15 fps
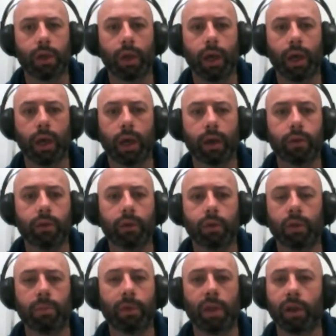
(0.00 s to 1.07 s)

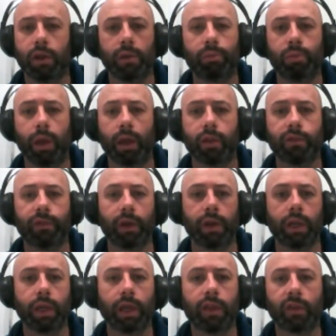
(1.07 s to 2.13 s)
The minute a
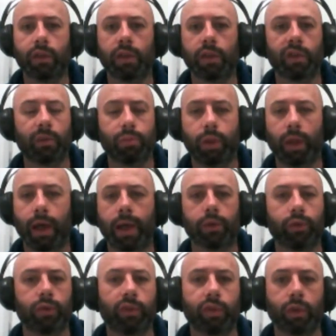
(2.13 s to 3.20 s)
defender gets it, there's a
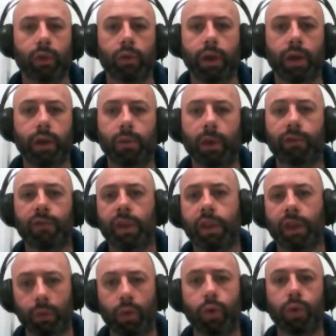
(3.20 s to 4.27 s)
player or two around him, and
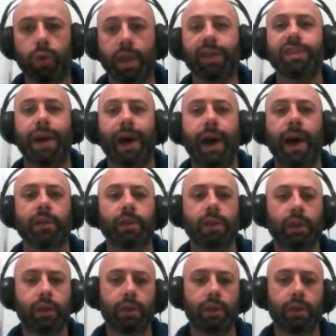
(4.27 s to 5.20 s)
Vicky Wall hits hard.